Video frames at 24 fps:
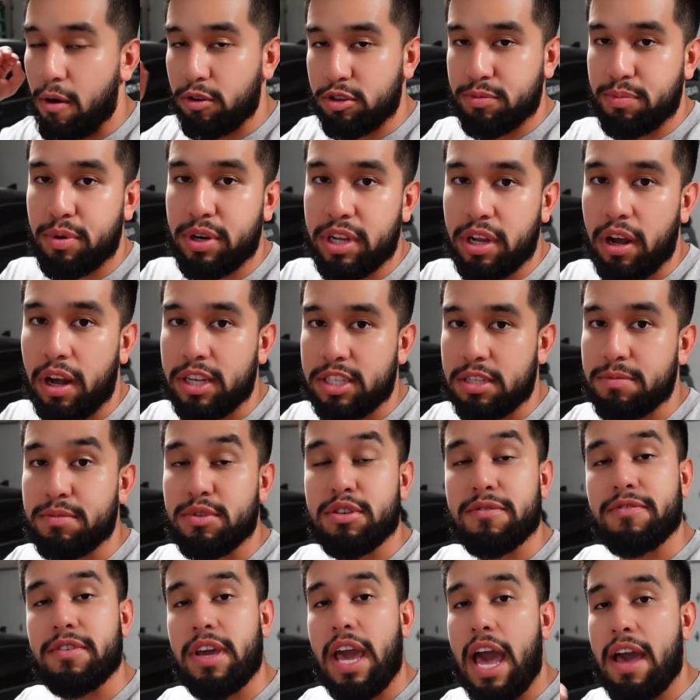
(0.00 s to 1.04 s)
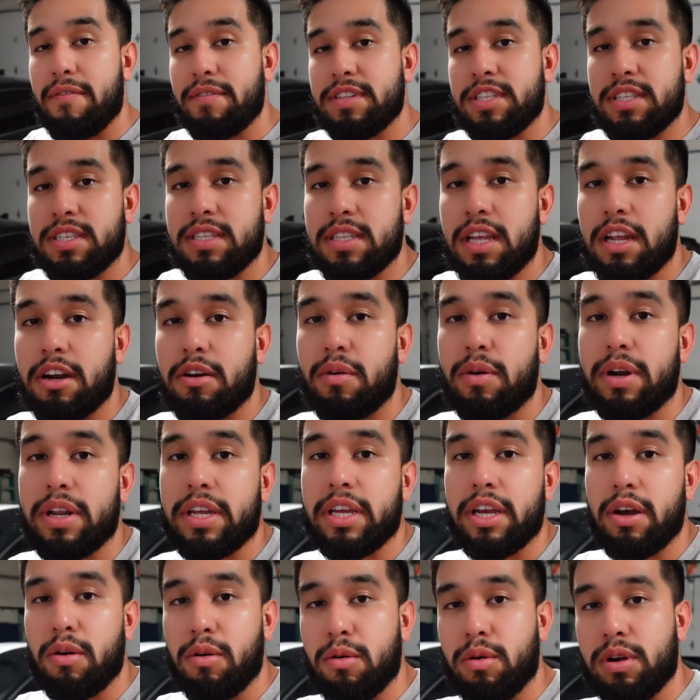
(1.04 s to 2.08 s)
was pretty awesome. So if you haven't seen that already,
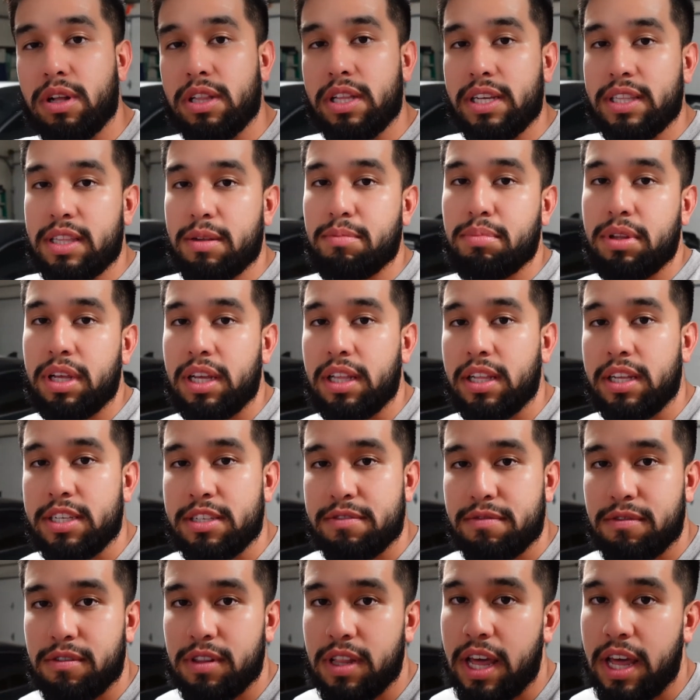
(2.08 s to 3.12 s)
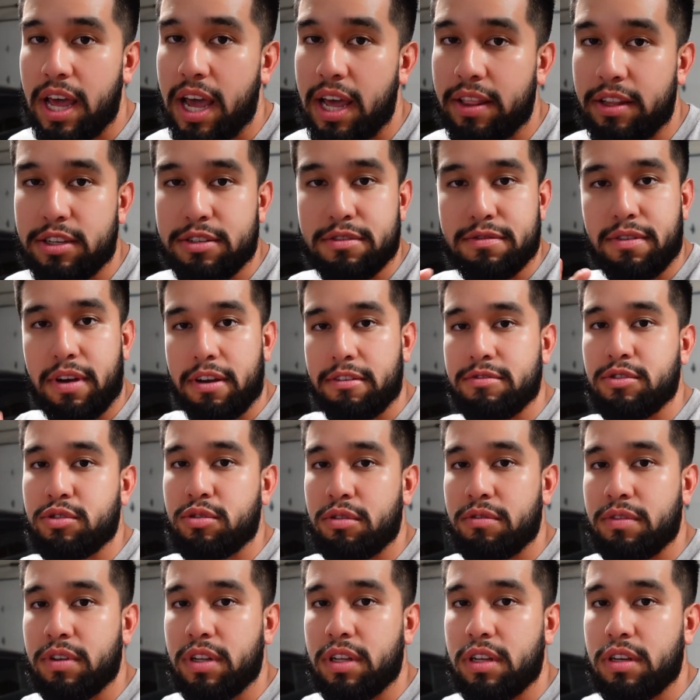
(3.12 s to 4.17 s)
go click the playlist for that. There's 5
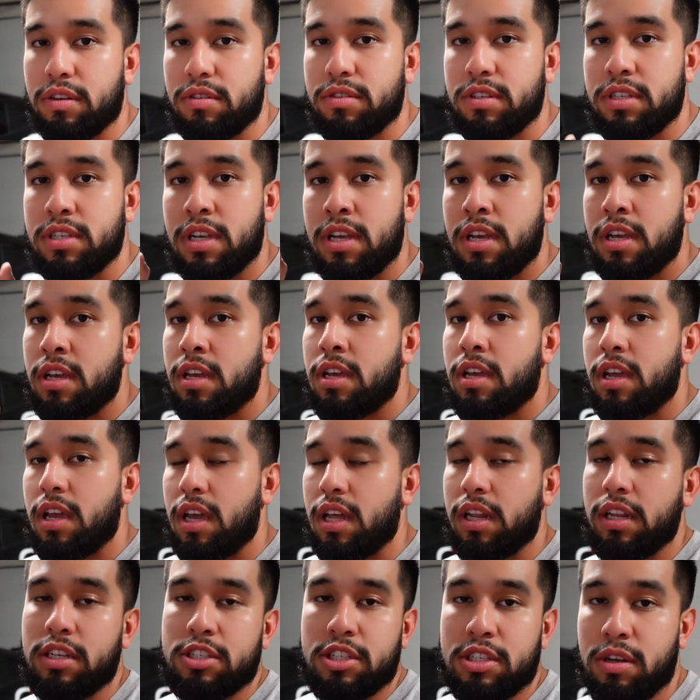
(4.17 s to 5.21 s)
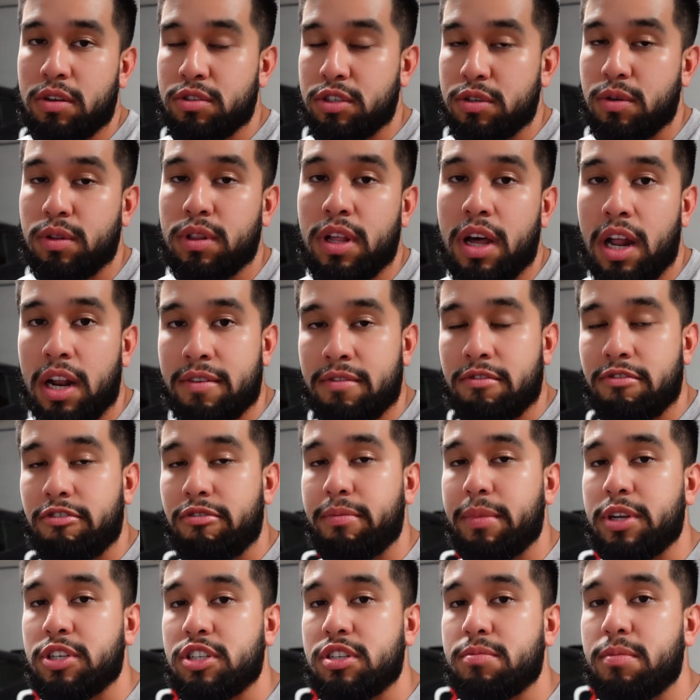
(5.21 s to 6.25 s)
short videos, and it shows you a lot of
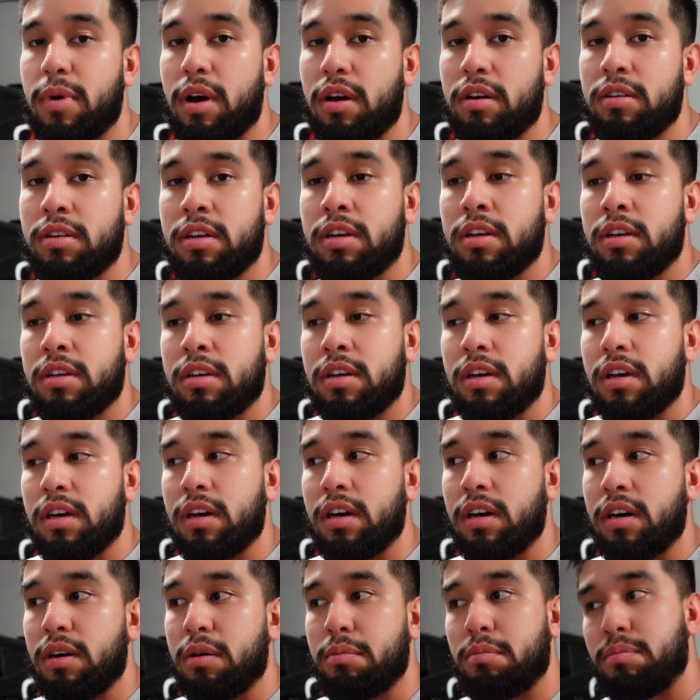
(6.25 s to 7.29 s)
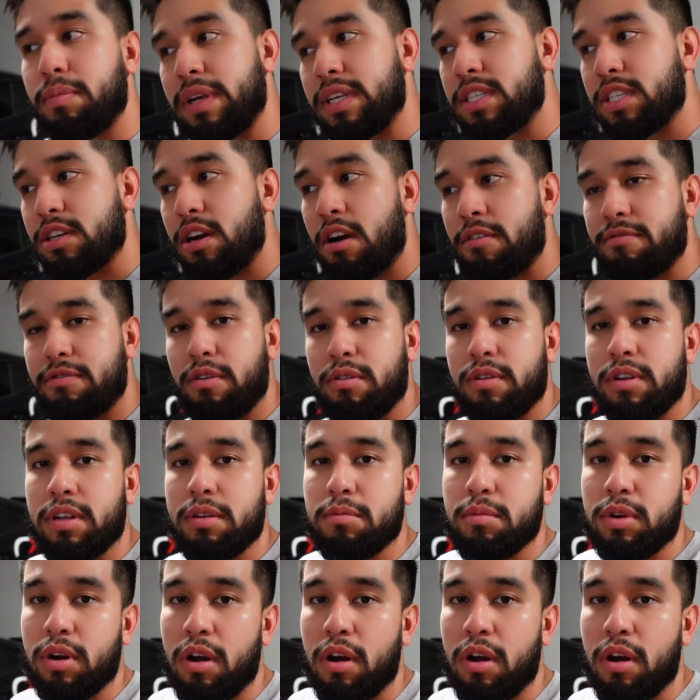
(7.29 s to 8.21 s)
information about basic off-roading, but